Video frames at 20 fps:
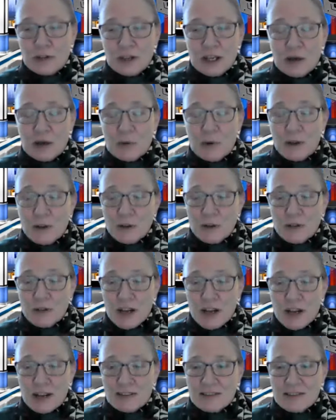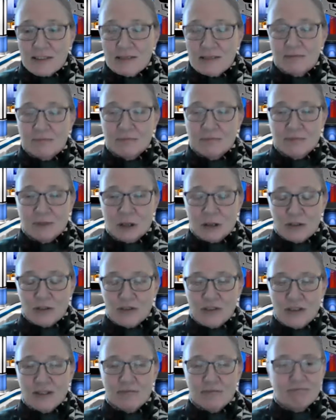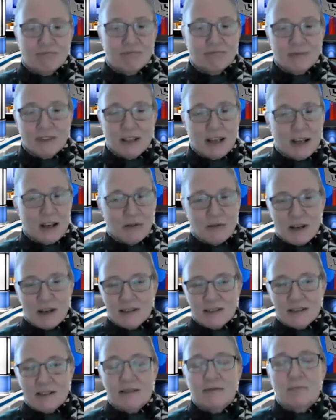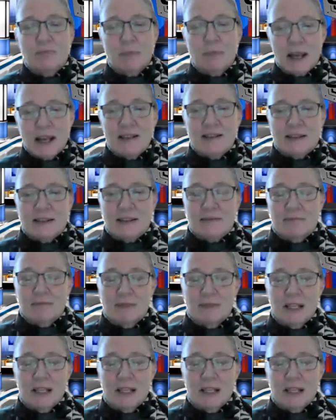He who understands it, earns it. He who doesn't, pays it.